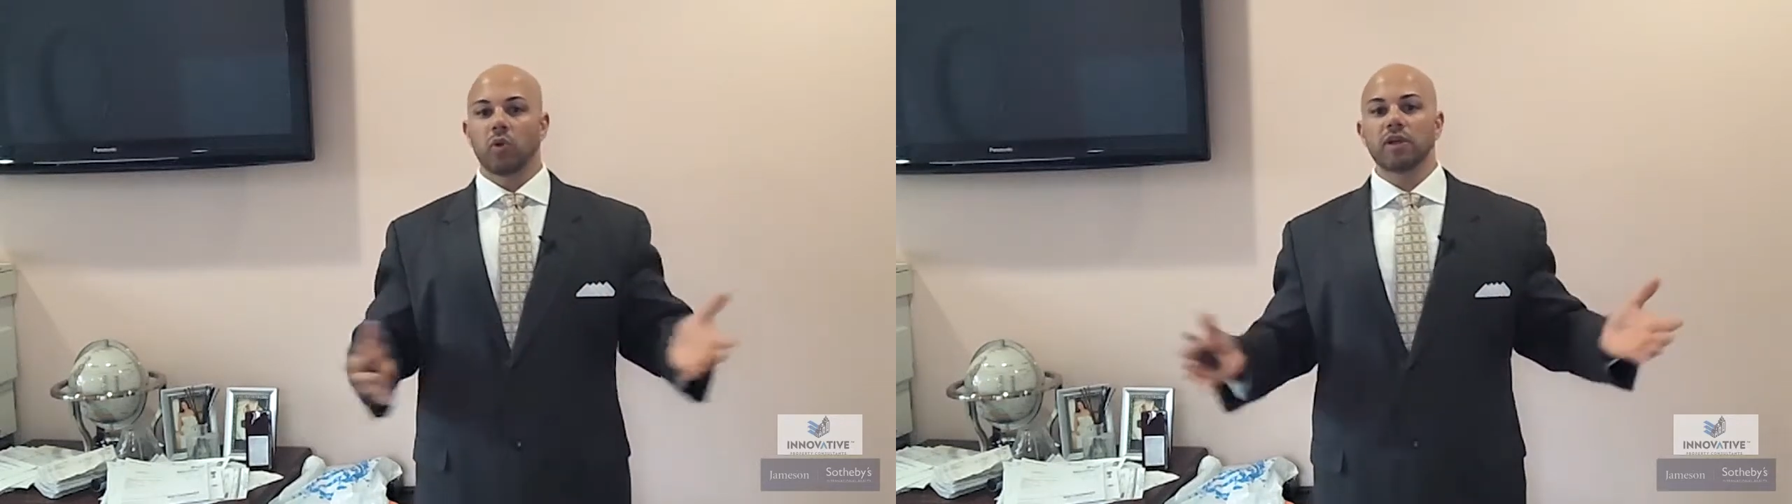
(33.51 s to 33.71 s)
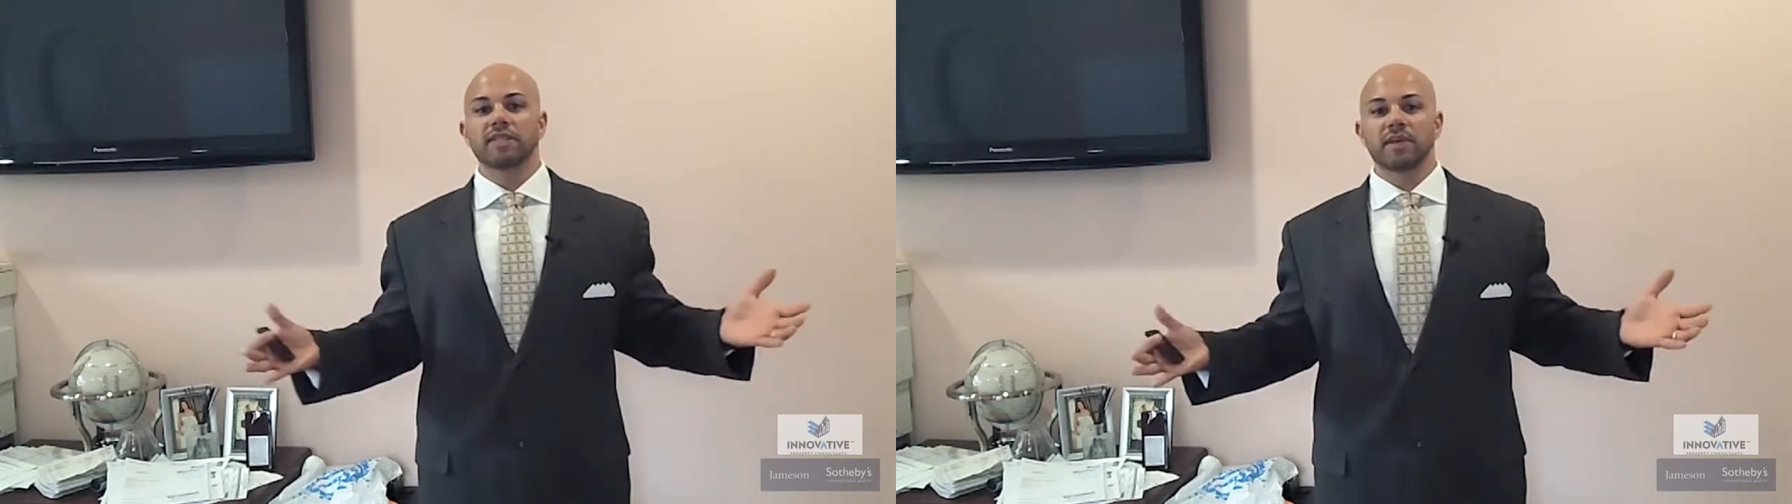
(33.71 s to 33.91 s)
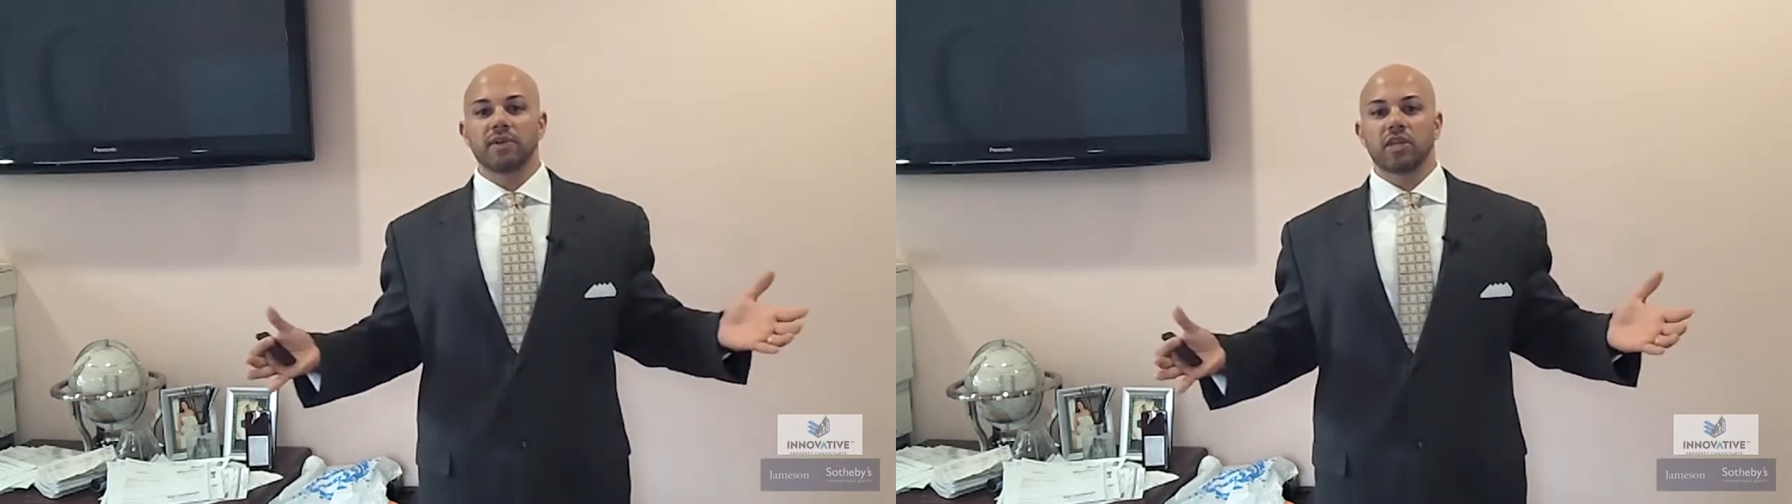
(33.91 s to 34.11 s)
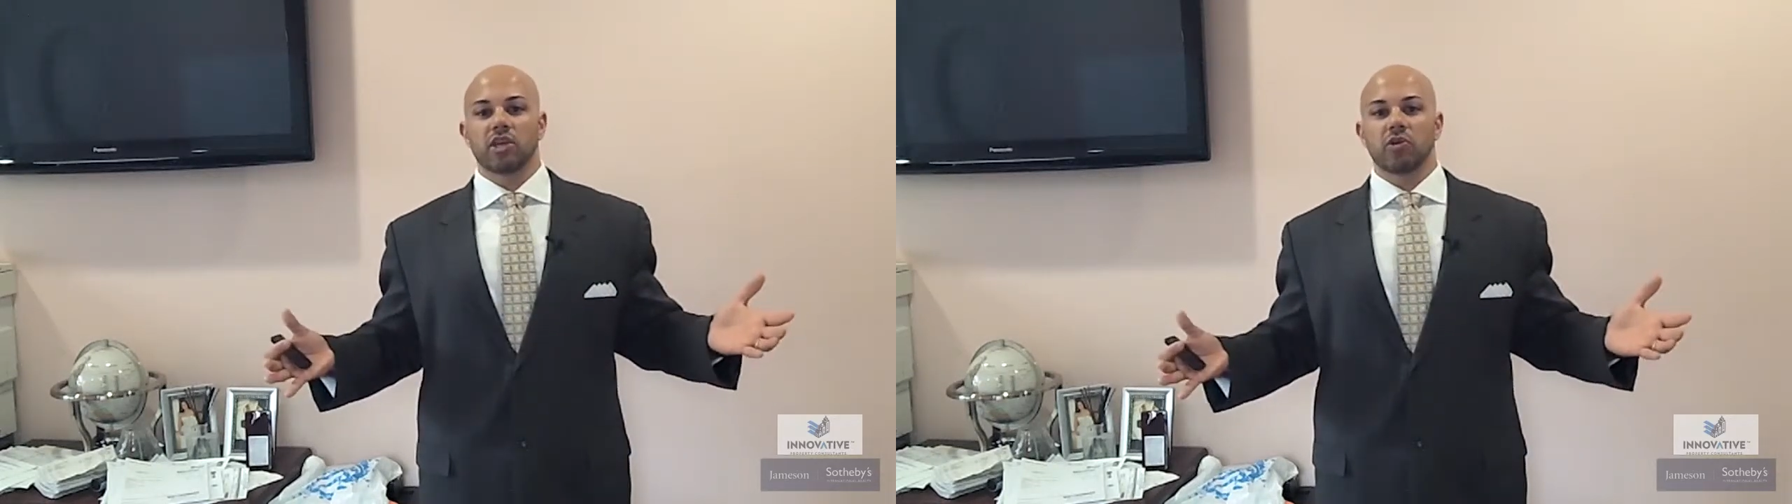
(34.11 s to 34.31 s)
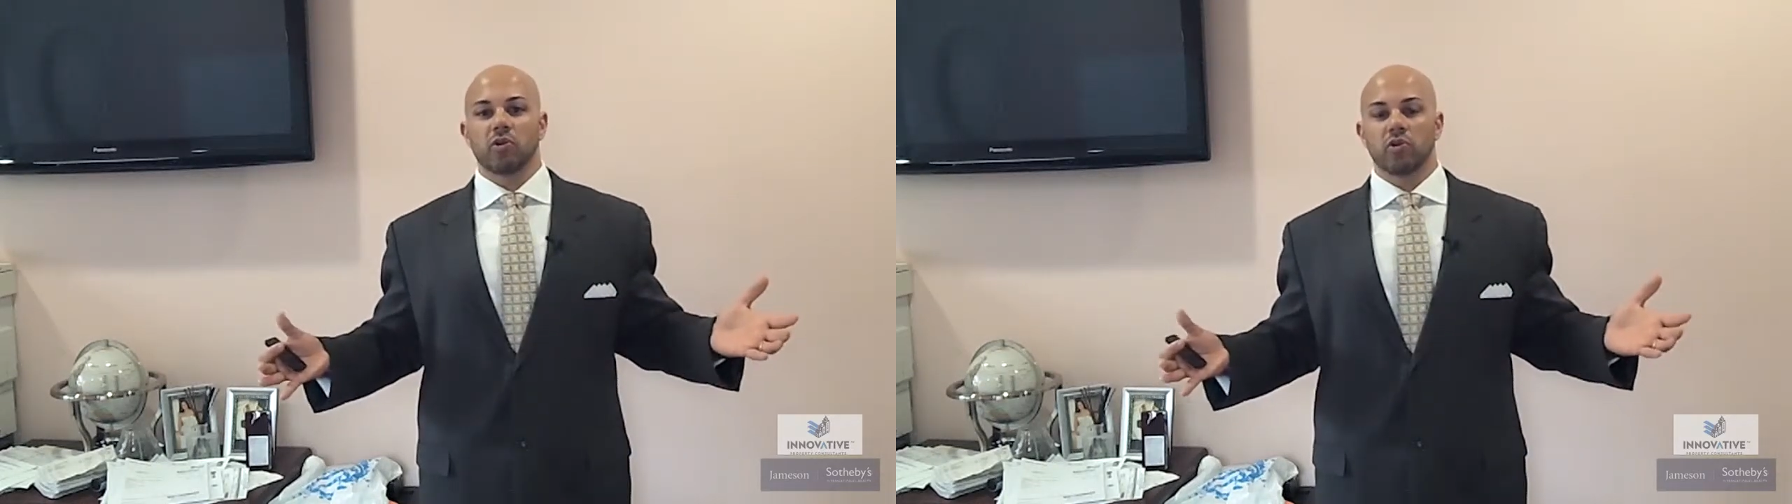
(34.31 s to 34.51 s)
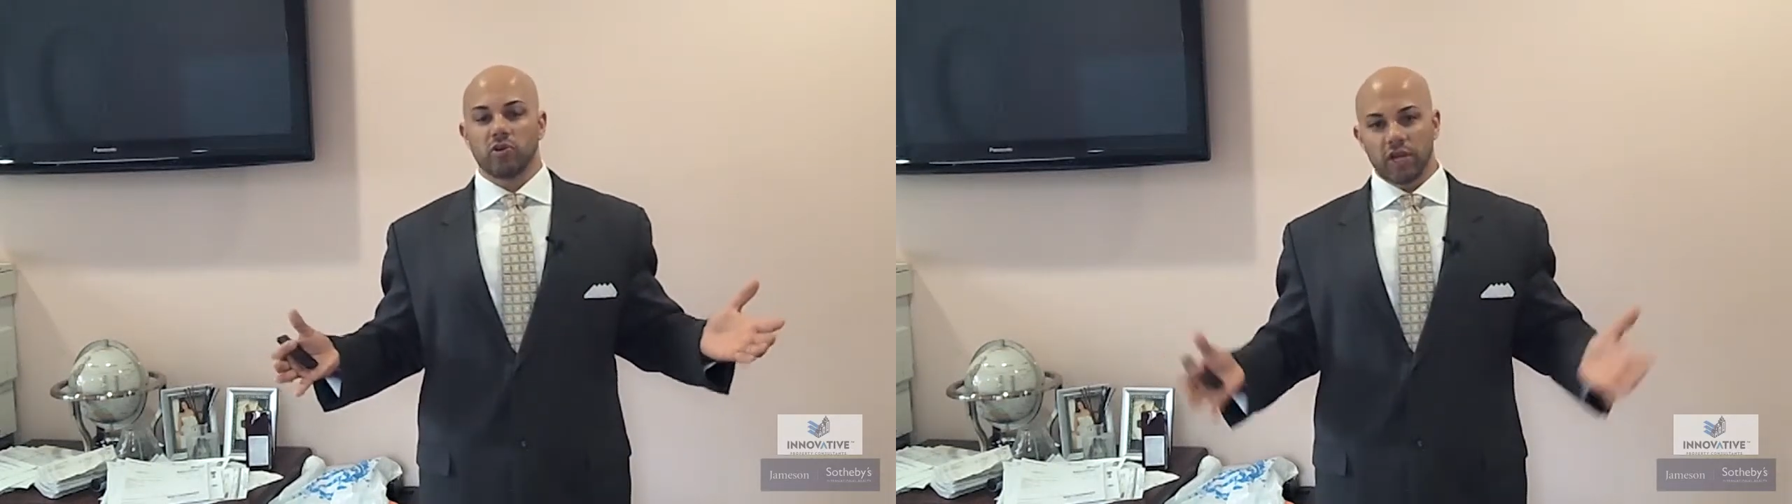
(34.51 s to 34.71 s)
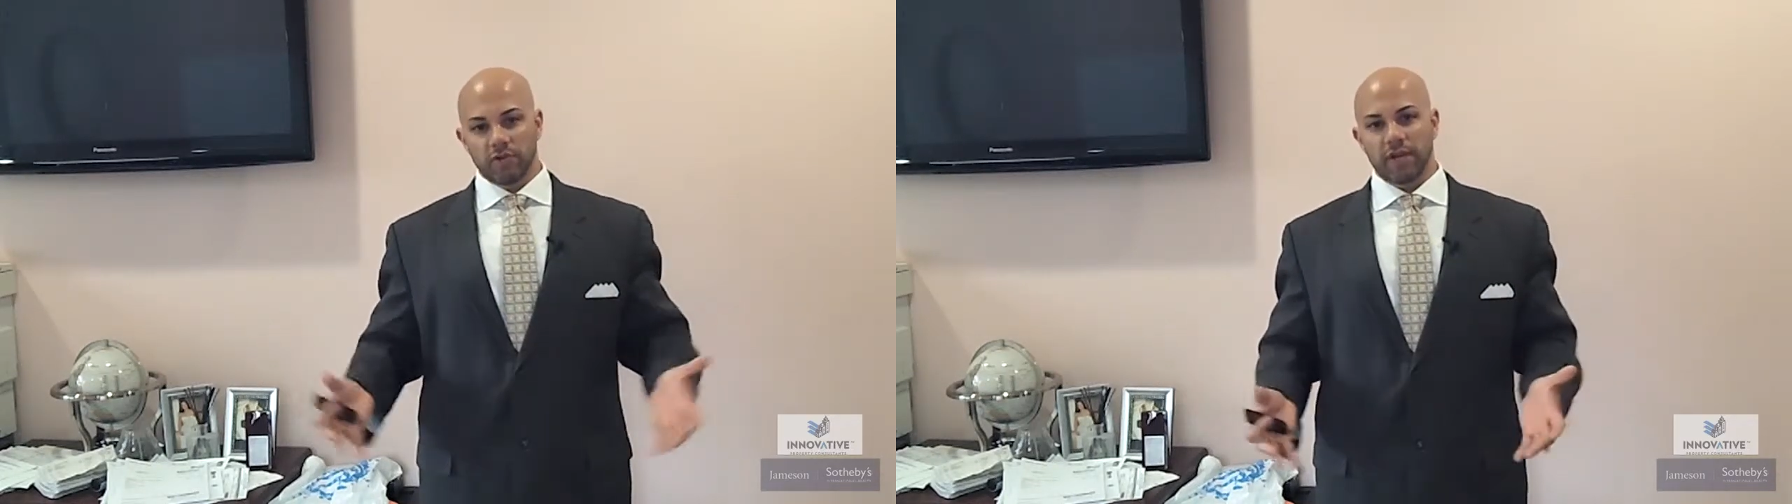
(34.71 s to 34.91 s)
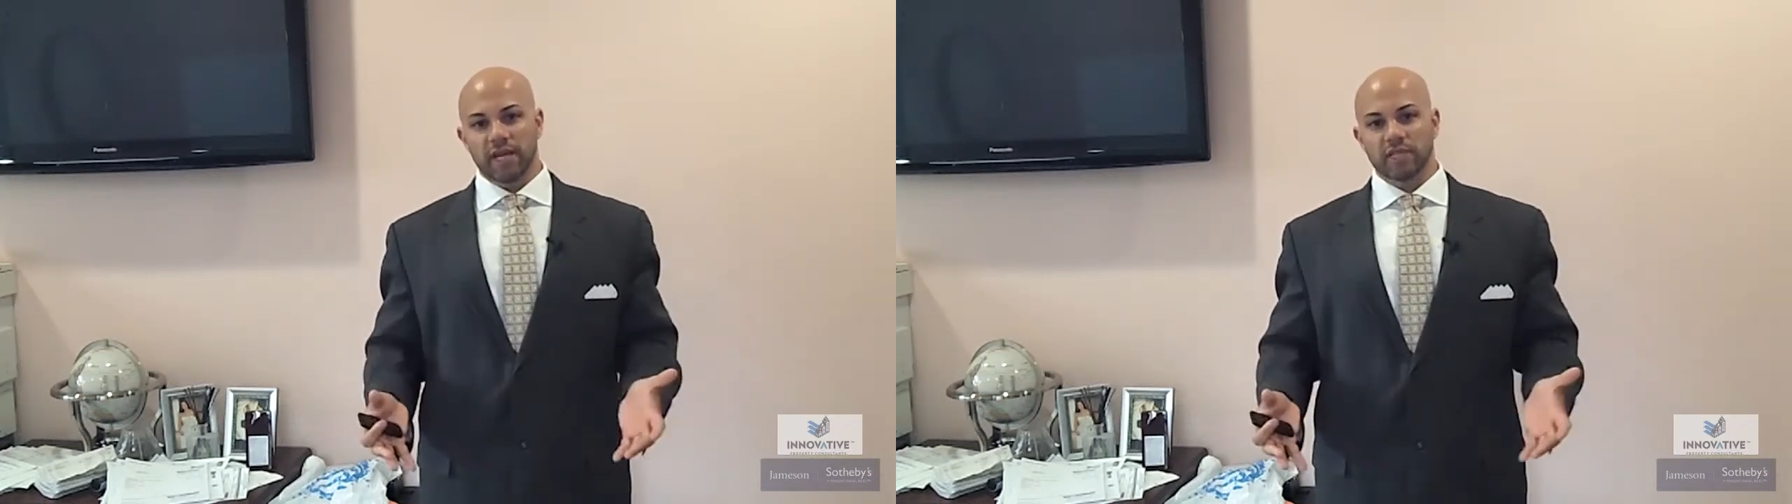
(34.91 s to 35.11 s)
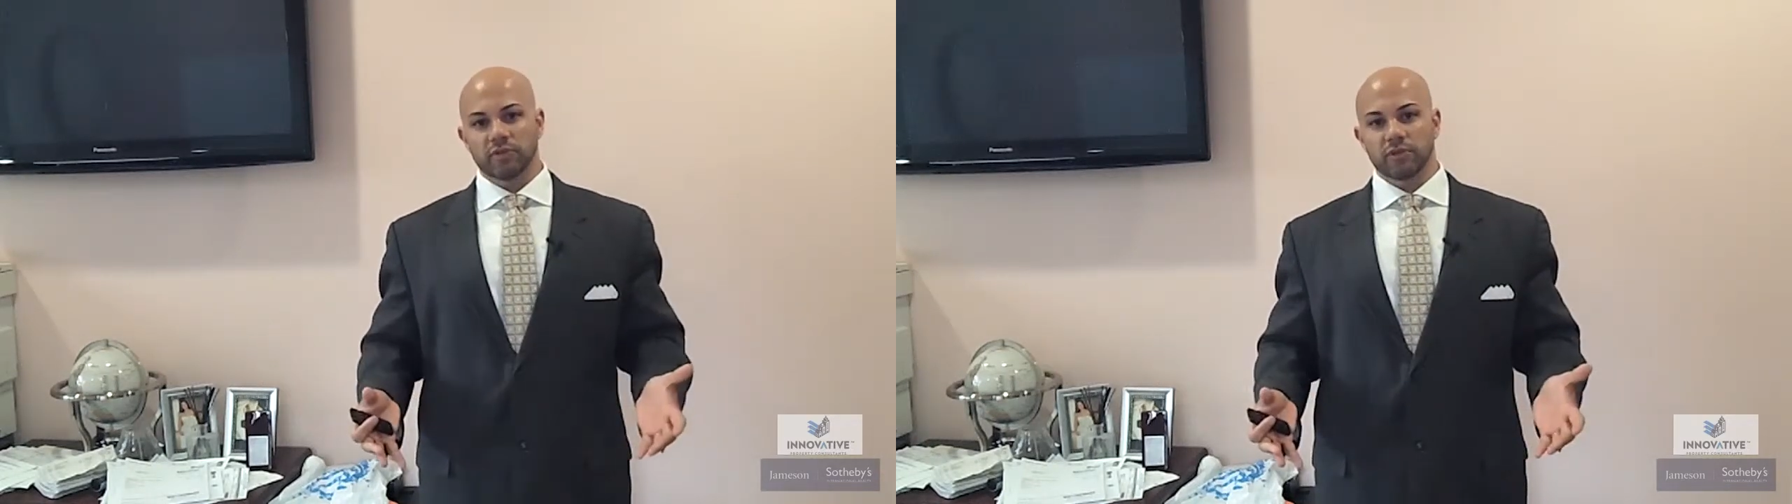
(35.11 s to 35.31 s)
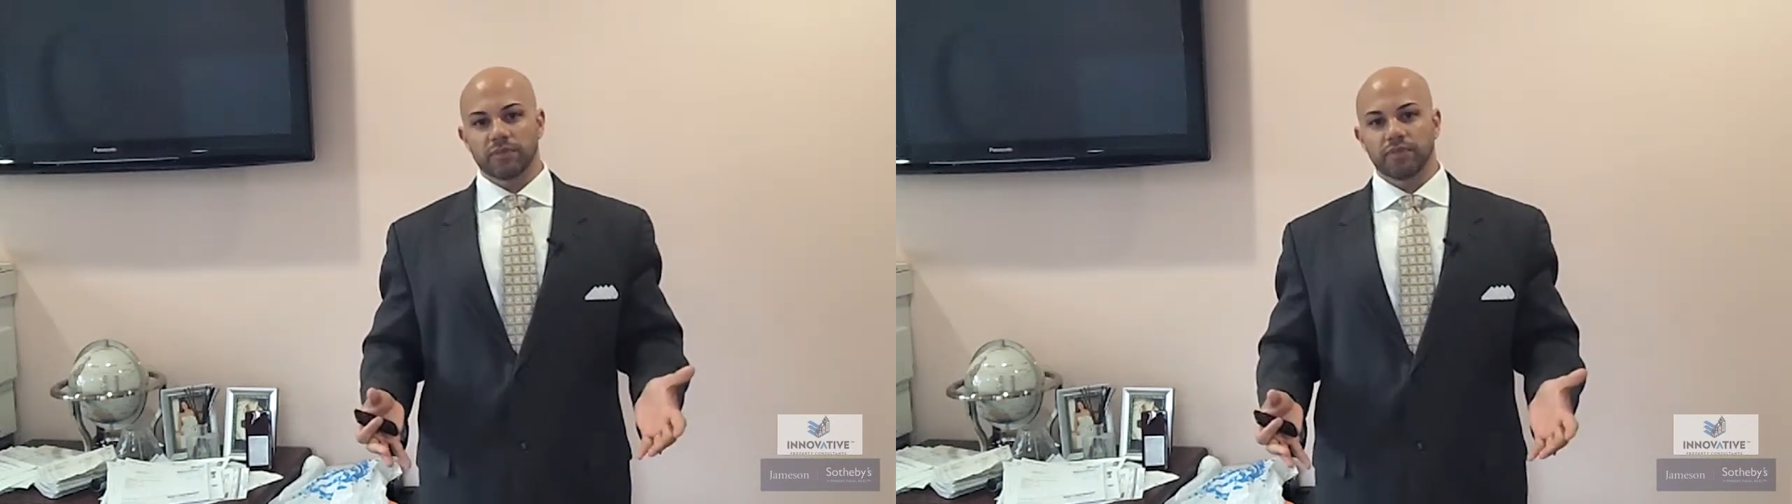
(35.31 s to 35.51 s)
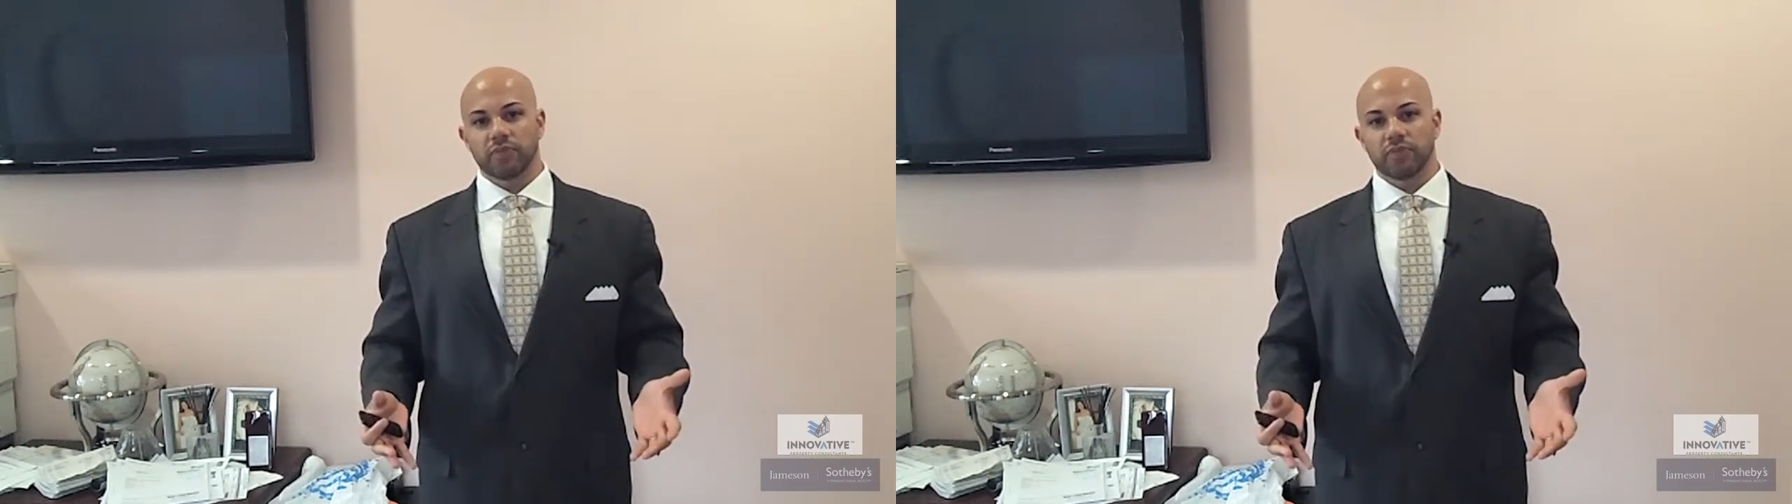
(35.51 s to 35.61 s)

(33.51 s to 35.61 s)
What does that mean that you're a local area expert?